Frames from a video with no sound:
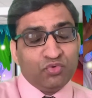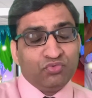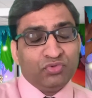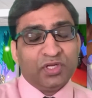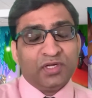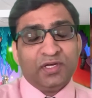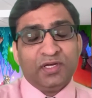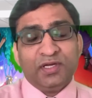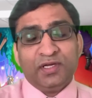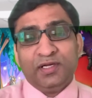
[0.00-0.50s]

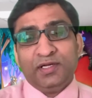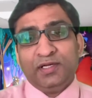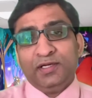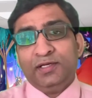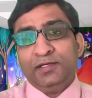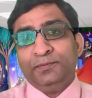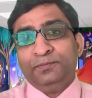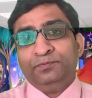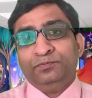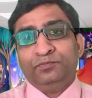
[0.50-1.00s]

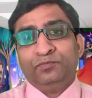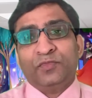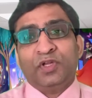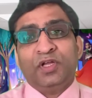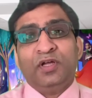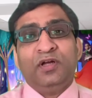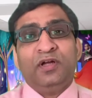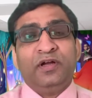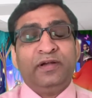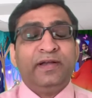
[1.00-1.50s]

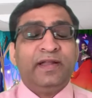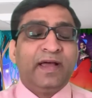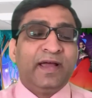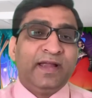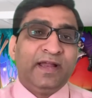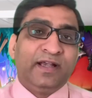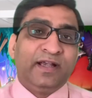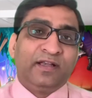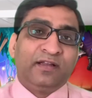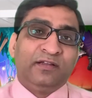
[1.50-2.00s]
the
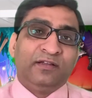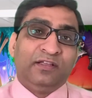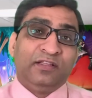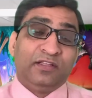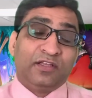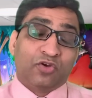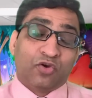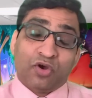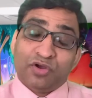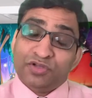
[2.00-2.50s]
diet in the
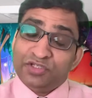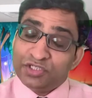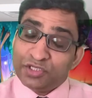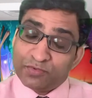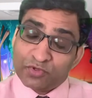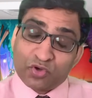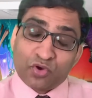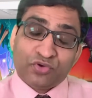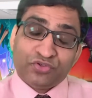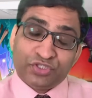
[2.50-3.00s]
causes of the
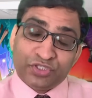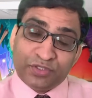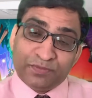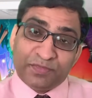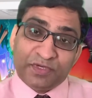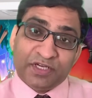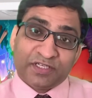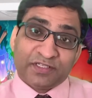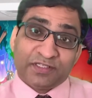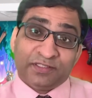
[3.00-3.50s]

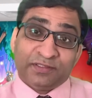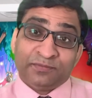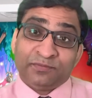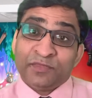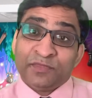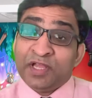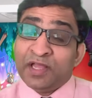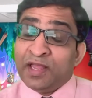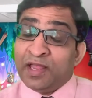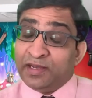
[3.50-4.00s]
constipation,
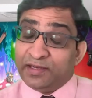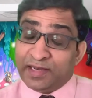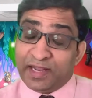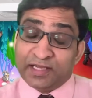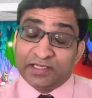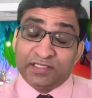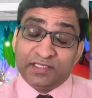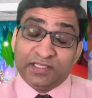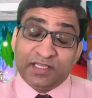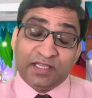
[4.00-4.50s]

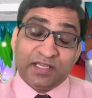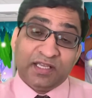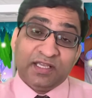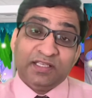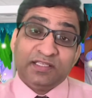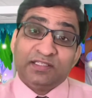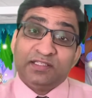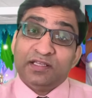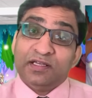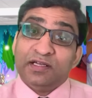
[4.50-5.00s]
next thing
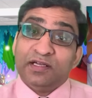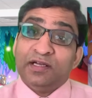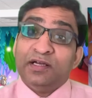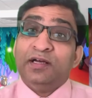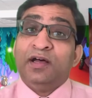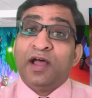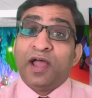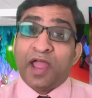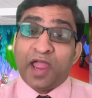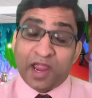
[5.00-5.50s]
is the
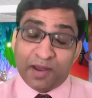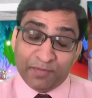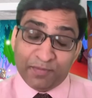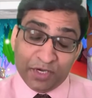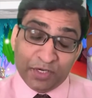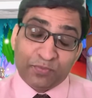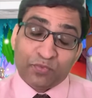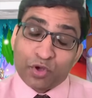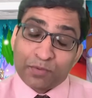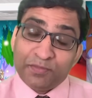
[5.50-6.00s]
habit
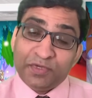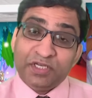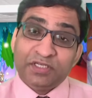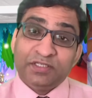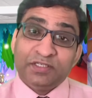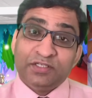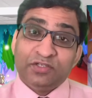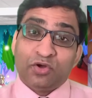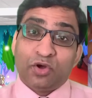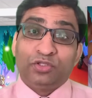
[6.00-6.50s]

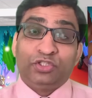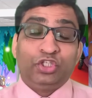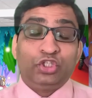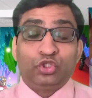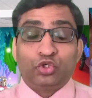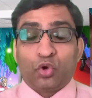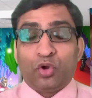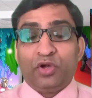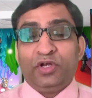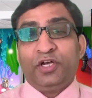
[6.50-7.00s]
formation or the
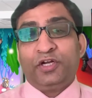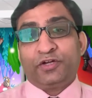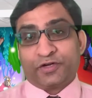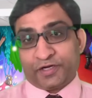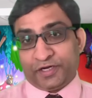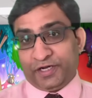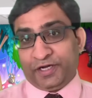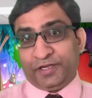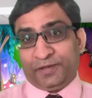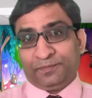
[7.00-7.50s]
toilet
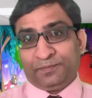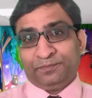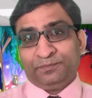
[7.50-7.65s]
training.